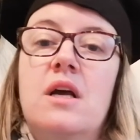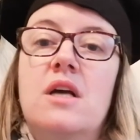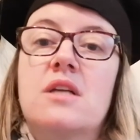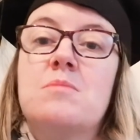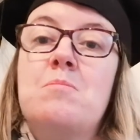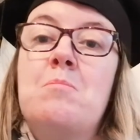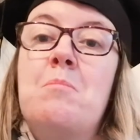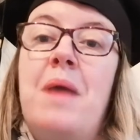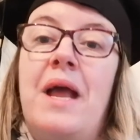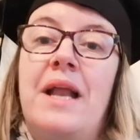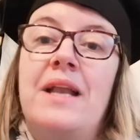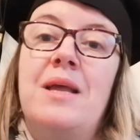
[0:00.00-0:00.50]
as
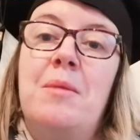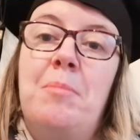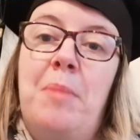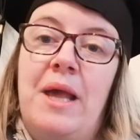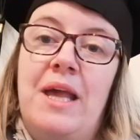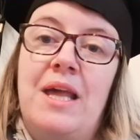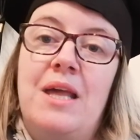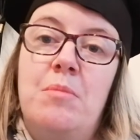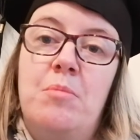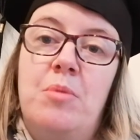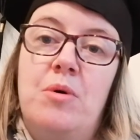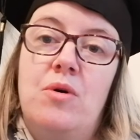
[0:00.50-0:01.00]
many
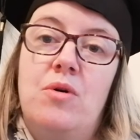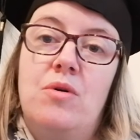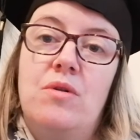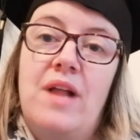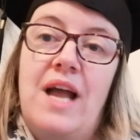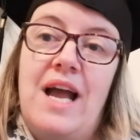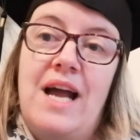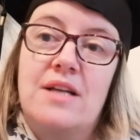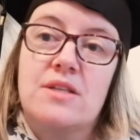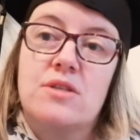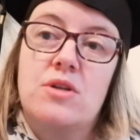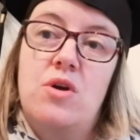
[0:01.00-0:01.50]

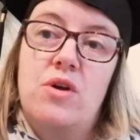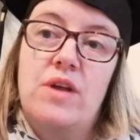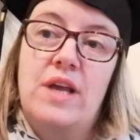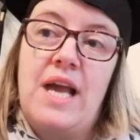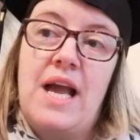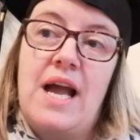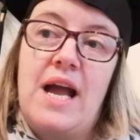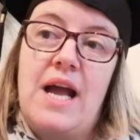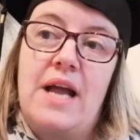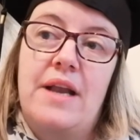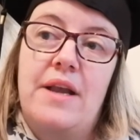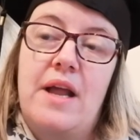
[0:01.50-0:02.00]
people as I
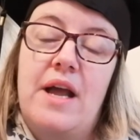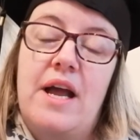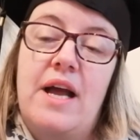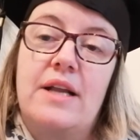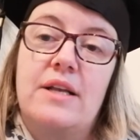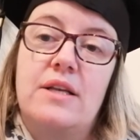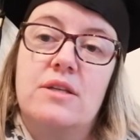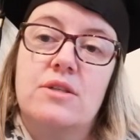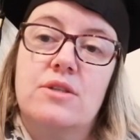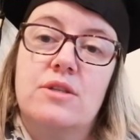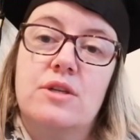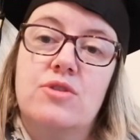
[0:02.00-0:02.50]
can.
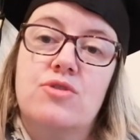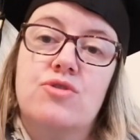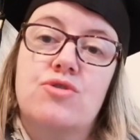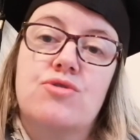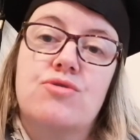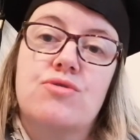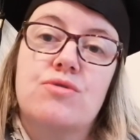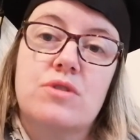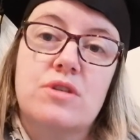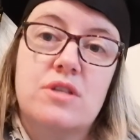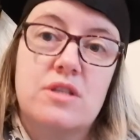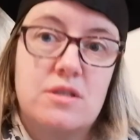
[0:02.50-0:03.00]
And
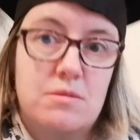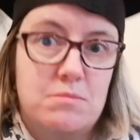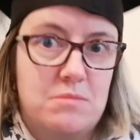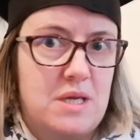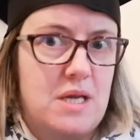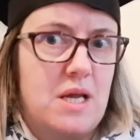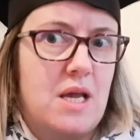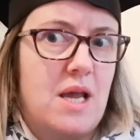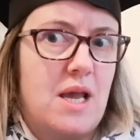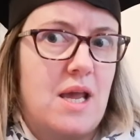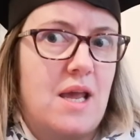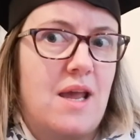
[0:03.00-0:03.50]
trust
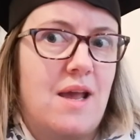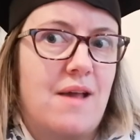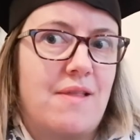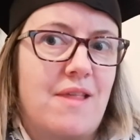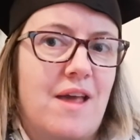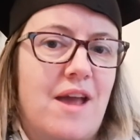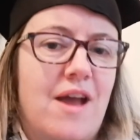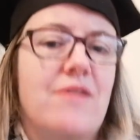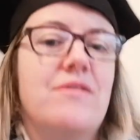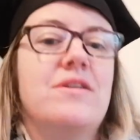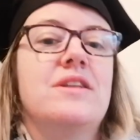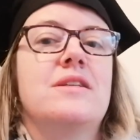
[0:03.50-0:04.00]
me,
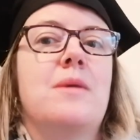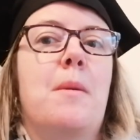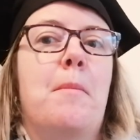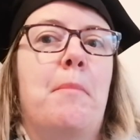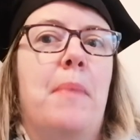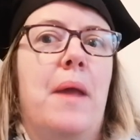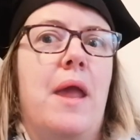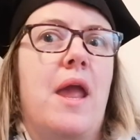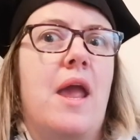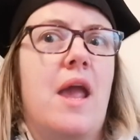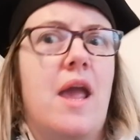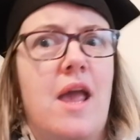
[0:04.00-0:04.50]
there is a
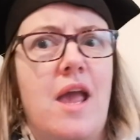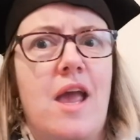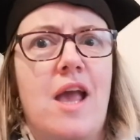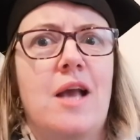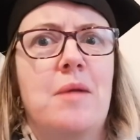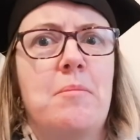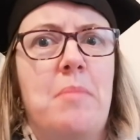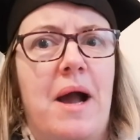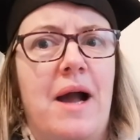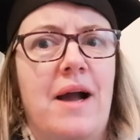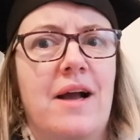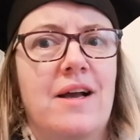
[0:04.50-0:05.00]

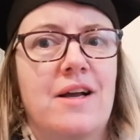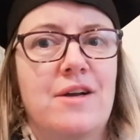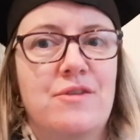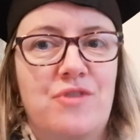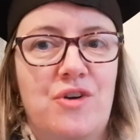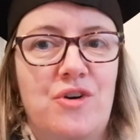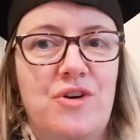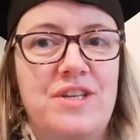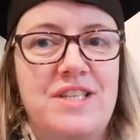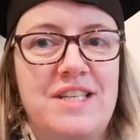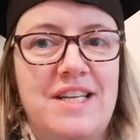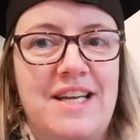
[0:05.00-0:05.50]
big bank of
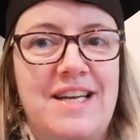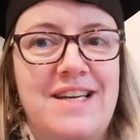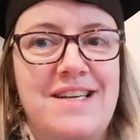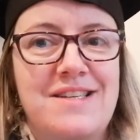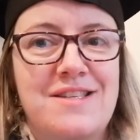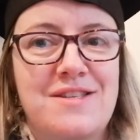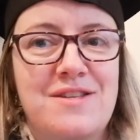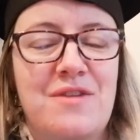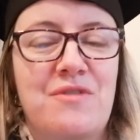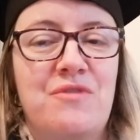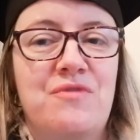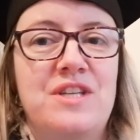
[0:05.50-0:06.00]

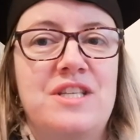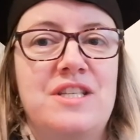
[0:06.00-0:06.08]
ideas of